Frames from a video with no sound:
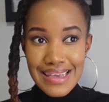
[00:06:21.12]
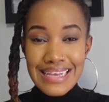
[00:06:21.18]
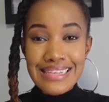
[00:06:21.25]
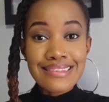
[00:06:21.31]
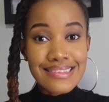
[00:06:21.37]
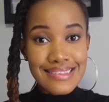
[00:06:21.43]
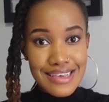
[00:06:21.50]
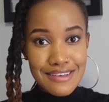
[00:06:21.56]

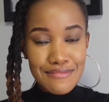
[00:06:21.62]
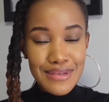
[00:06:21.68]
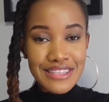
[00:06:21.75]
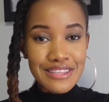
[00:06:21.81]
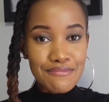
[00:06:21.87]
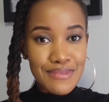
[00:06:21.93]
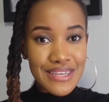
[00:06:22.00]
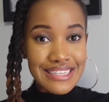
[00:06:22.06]
in Zim,
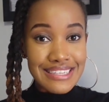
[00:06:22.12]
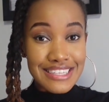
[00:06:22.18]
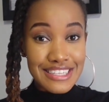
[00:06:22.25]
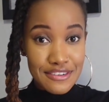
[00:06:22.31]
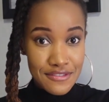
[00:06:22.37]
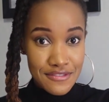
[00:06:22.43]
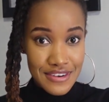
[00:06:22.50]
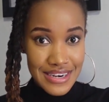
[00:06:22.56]
it's a bit
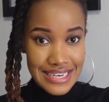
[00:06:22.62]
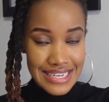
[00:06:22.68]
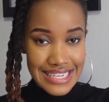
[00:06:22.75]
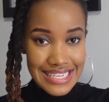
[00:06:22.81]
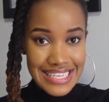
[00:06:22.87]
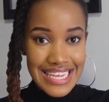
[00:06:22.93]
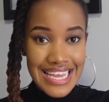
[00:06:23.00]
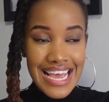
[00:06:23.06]

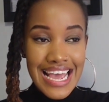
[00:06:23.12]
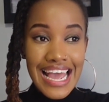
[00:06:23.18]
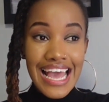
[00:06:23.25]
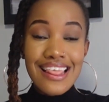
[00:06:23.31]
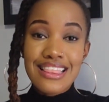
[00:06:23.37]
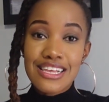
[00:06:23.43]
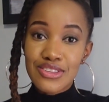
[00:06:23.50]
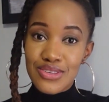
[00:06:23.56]
different.
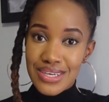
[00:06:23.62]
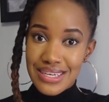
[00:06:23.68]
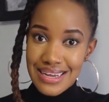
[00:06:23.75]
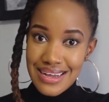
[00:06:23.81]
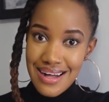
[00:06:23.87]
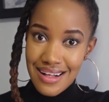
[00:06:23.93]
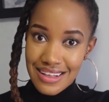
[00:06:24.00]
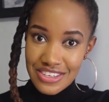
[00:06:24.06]
In the
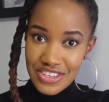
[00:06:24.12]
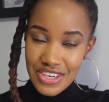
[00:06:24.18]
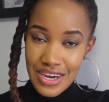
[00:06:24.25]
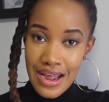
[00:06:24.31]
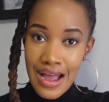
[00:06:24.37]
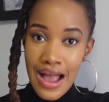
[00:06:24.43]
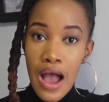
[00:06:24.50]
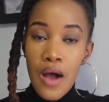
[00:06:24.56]
Tswana
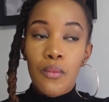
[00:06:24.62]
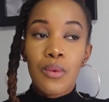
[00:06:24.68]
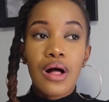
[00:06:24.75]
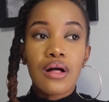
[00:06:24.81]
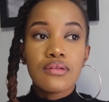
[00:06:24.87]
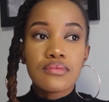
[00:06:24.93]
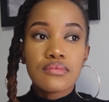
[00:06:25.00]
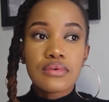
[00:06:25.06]
culture,
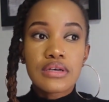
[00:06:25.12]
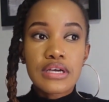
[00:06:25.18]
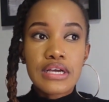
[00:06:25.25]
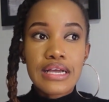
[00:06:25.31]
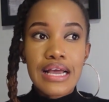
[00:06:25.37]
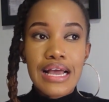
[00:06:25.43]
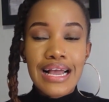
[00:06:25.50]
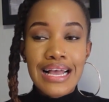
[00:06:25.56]
well,
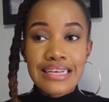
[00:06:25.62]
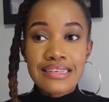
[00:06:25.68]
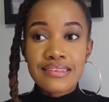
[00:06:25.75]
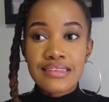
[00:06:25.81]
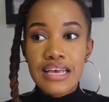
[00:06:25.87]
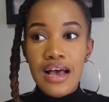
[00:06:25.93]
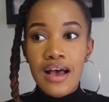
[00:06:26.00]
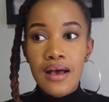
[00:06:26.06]

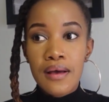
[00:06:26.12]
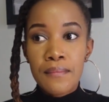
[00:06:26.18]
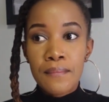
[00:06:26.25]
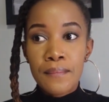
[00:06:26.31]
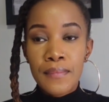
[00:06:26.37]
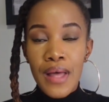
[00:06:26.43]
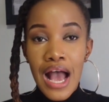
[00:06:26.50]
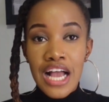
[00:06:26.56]
guys,
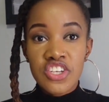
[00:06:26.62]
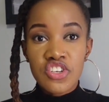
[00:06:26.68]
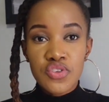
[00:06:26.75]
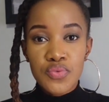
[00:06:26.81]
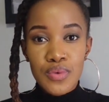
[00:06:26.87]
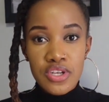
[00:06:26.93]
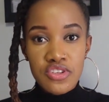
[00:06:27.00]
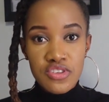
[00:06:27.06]
I
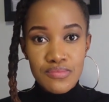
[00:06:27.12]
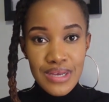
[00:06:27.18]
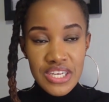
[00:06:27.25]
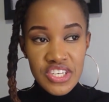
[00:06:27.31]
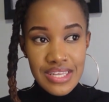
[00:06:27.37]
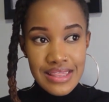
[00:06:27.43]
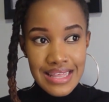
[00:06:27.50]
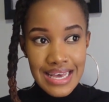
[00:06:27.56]
just wanted to
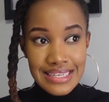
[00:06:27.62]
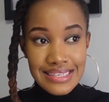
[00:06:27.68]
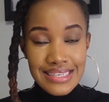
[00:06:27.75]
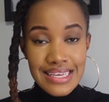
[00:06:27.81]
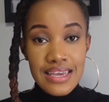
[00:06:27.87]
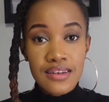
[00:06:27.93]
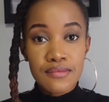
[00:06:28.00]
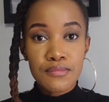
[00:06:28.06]
mention that
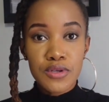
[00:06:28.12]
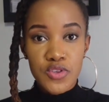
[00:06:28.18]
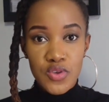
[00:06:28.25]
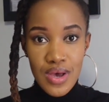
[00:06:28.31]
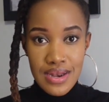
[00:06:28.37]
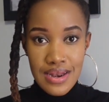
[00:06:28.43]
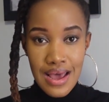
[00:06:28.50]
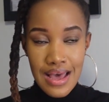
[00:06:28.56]
in
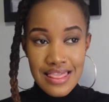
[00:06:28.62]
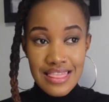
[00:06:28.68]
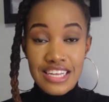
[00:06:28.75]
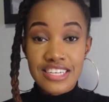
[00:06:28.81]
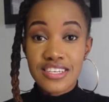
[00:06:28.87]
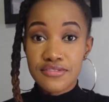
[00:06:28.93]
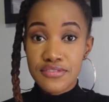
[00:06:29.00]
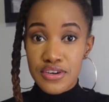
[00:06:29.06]
Botswana, there
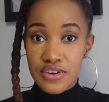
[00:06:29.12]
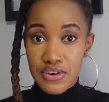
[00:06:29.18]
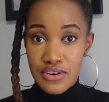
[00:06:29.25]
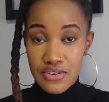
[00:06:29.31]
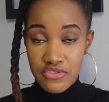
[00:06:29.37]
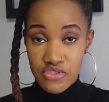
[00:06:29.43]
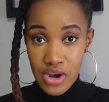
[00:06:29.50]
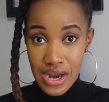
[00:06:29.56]
are
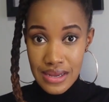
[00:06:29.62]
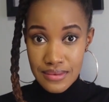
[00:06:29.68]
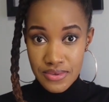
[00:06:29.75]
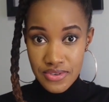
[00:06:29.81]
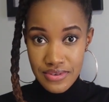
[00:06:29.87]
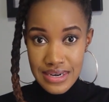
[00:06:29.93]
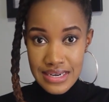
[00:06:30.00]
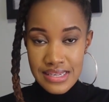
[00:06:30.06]
different
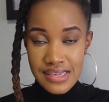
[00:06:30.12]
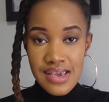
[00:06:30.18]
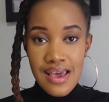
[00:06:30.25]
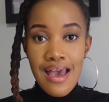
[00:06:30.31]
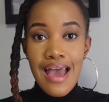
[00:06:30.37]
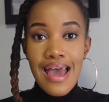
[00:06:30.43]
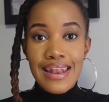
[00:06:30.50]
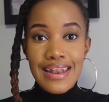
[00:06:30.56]
tribes, right?
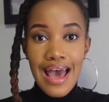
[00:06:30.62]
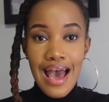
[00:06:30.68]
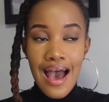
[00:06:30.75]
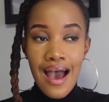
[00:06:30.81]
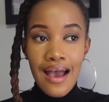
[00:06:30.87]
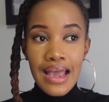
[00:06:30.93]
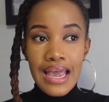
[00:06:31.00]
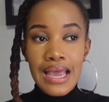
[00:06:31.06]
And
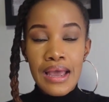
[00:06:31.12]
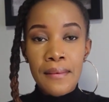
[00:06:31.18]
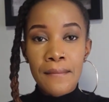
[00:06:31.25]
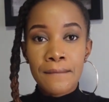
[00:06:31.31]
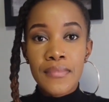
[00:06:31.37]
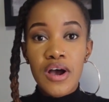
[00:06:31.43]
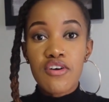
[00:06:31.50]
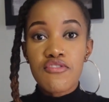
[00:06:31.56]
I
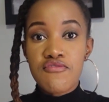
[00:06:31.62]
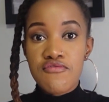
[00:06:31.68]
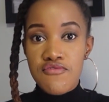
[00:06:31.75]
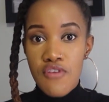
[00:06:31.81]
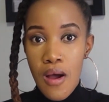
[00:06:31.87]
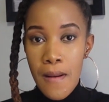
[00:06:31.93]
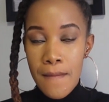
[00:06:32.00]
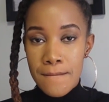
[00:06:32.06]
am
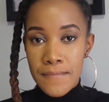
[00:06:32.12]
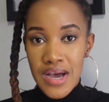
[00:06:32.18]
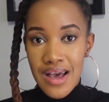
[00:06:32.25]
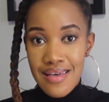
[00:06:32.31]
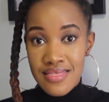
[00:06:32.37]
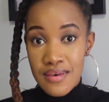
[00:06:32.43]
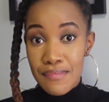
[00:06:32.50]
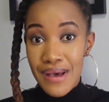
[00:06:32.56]
from
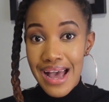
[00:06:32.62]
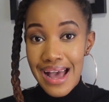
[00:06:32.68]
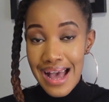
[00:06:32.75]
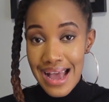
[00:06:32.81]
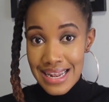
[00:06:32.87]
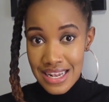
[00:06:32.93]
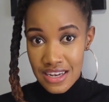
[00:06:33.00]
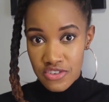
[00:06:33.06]
the
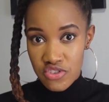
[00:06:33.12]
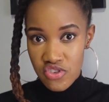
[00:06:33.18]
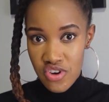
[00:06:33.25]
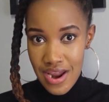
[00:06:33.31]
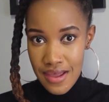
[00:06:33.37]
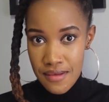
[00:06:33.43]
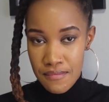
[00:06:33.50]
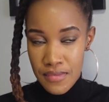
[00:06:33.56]
Bakatla
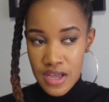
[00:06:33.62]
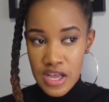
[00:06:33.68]
tribe.